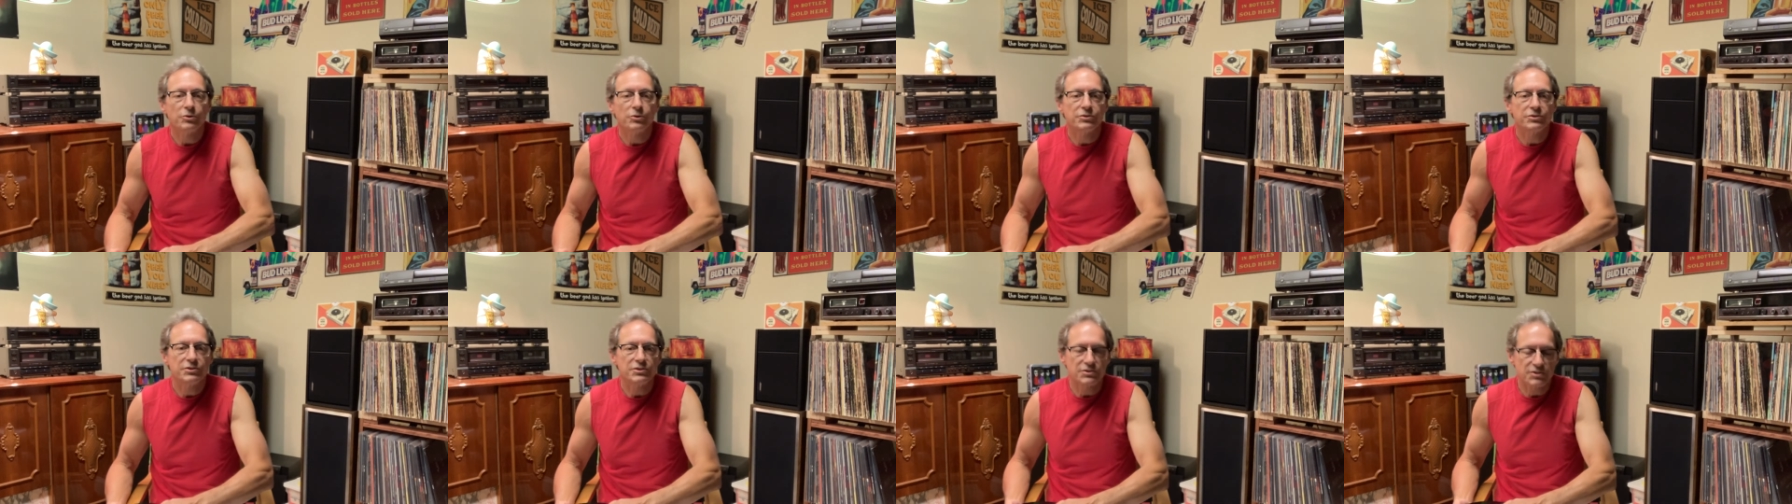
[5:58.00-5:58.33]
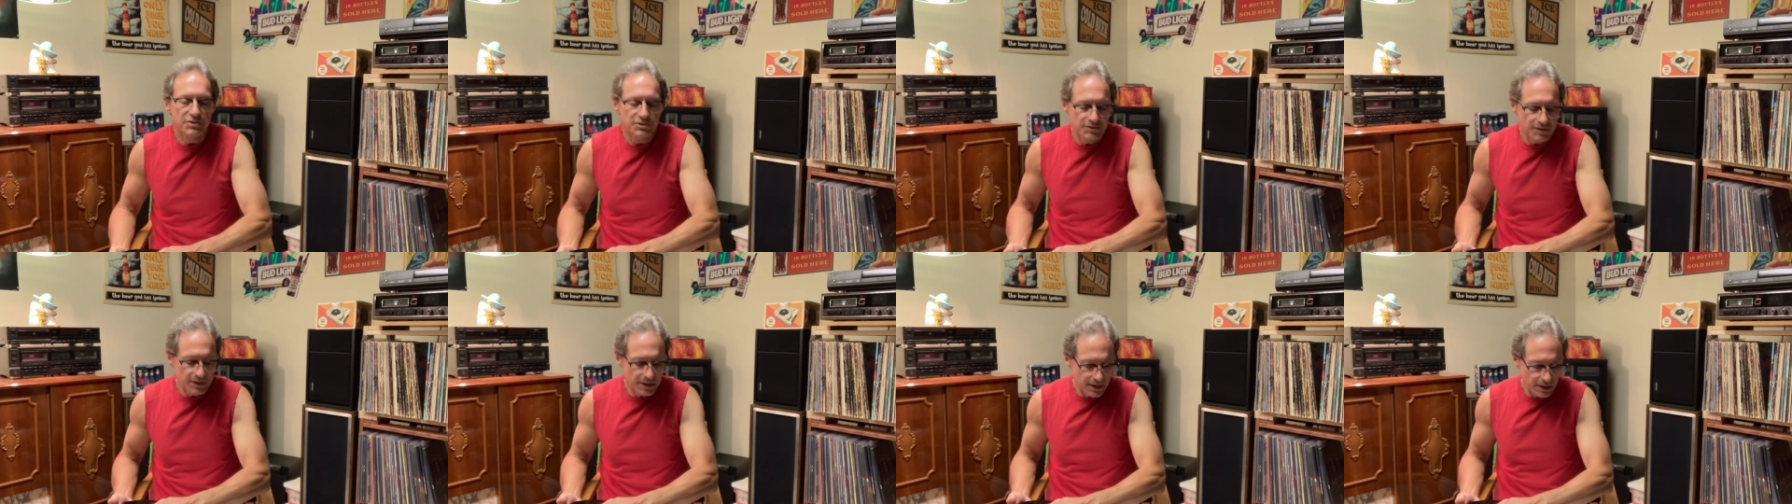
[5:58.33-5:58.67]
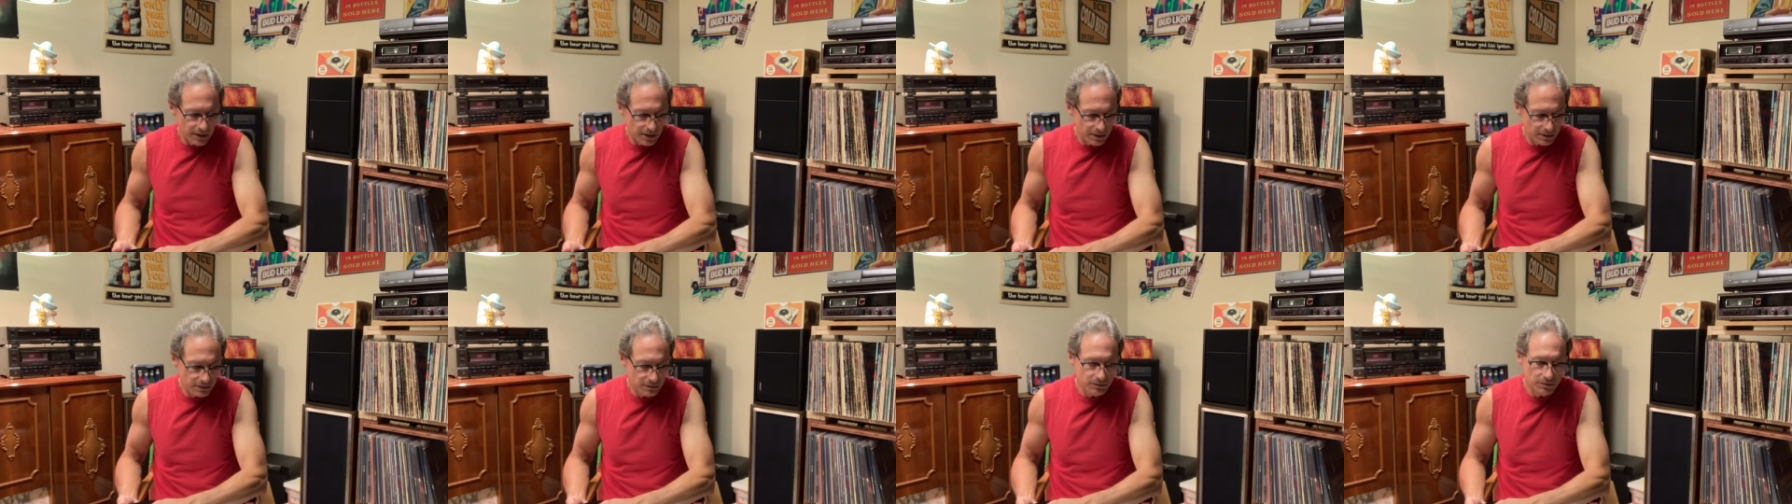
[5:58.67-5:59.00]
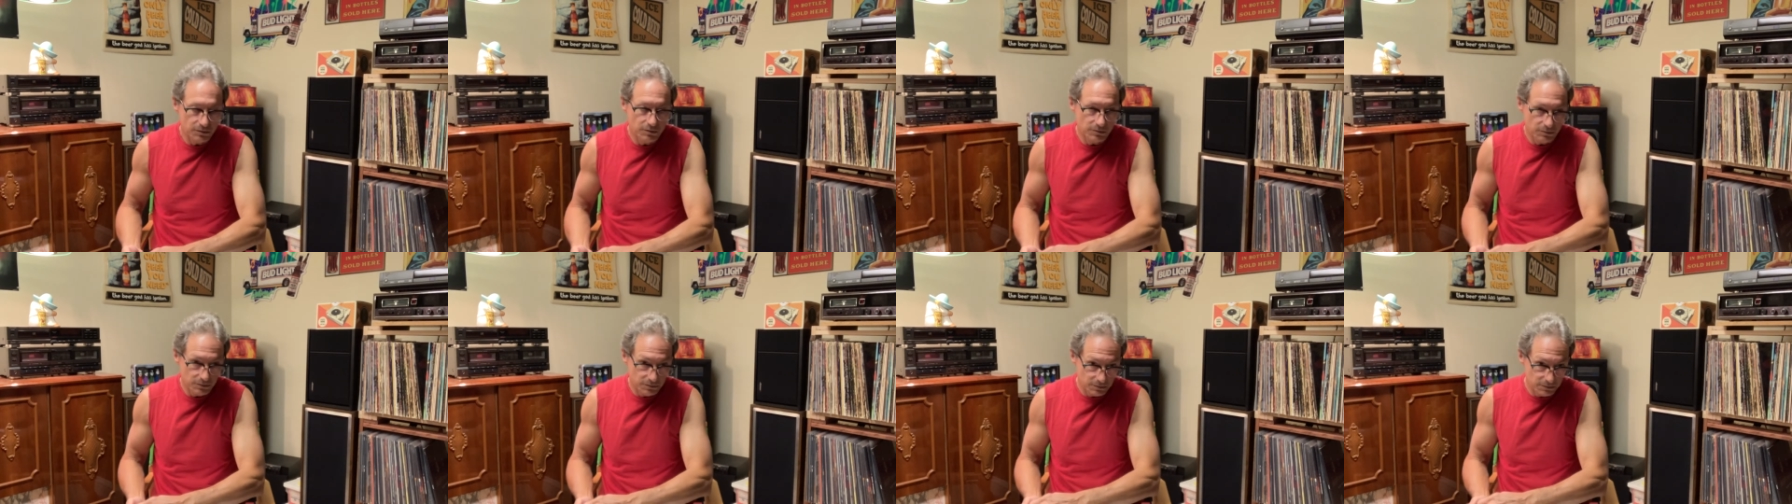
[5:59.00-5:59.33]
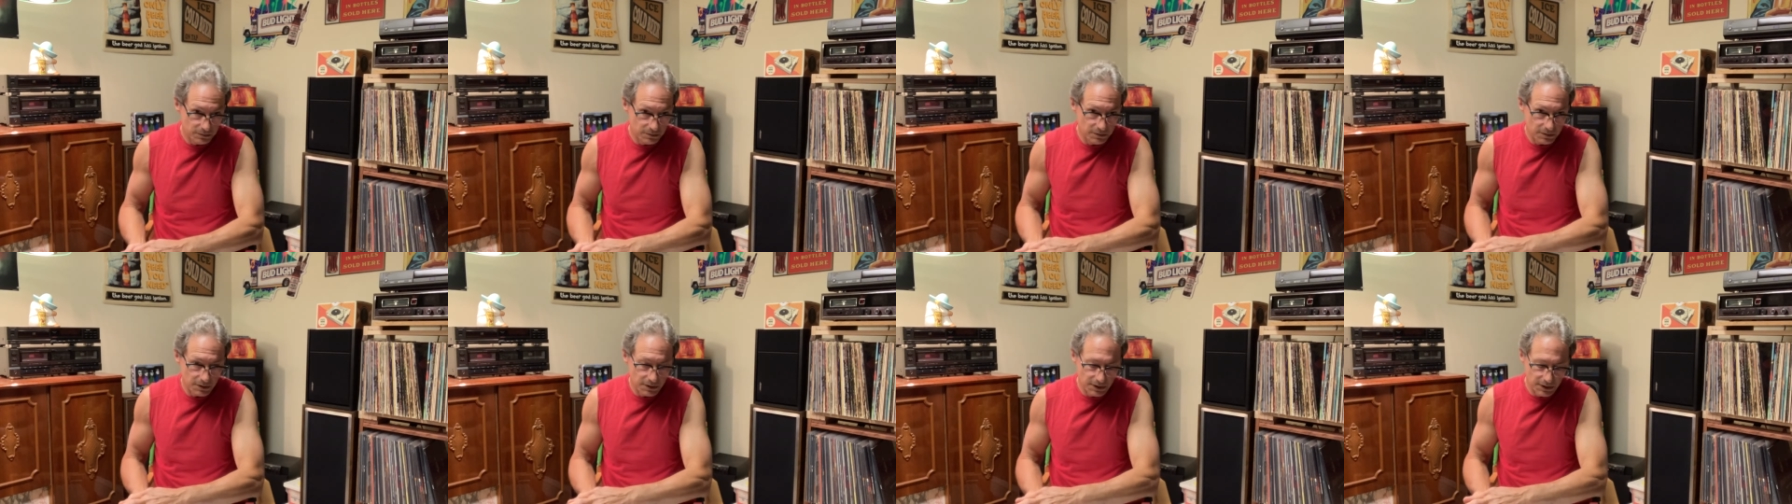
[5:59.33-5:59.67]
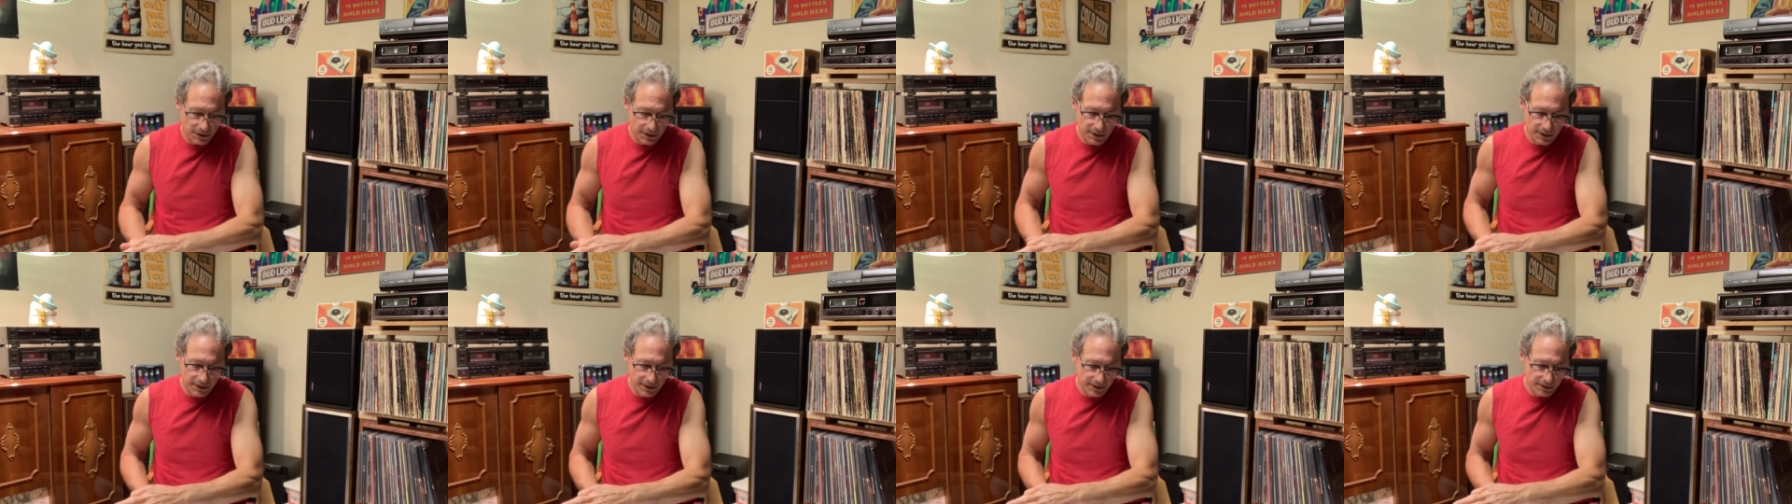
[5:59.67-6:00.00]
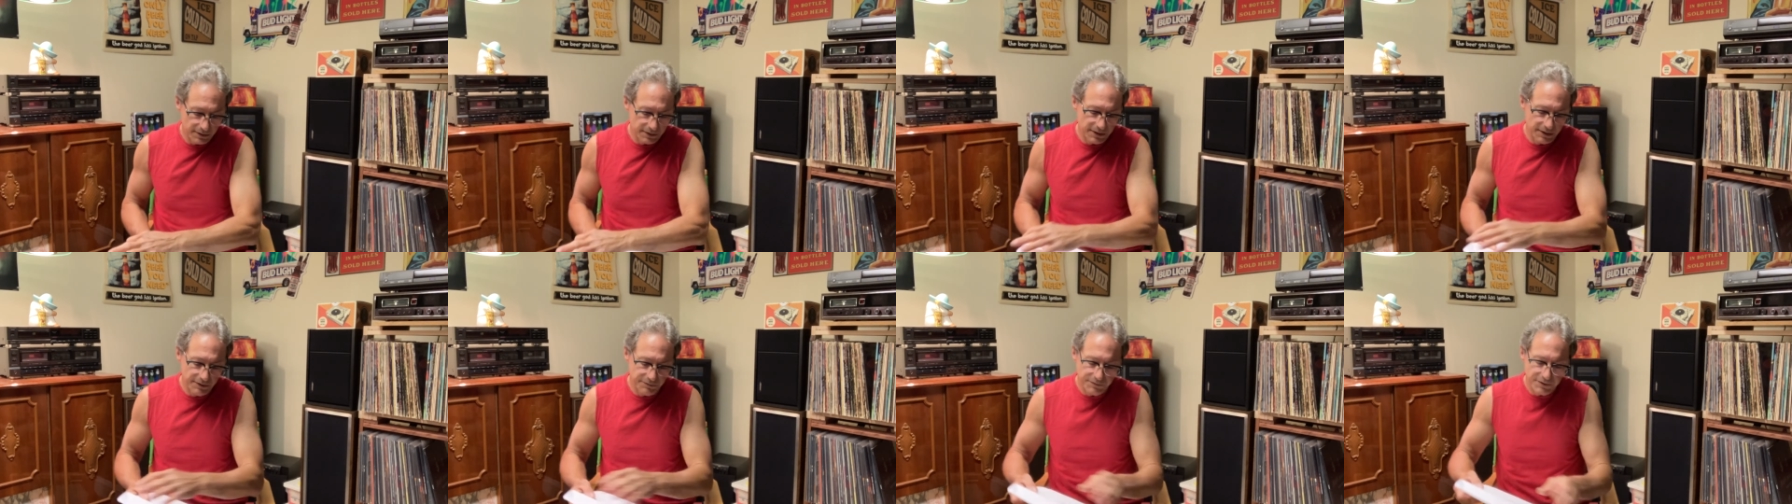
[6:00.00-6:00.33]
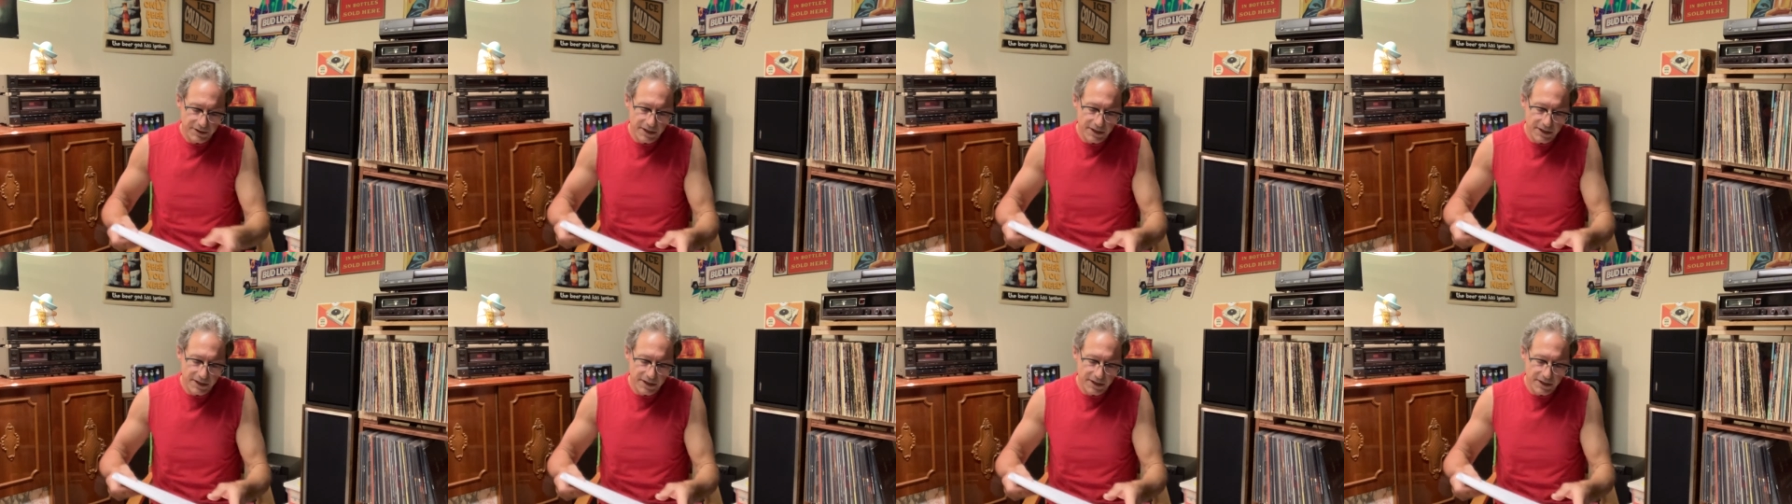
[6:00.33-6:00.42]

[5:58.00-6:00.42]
to seeing if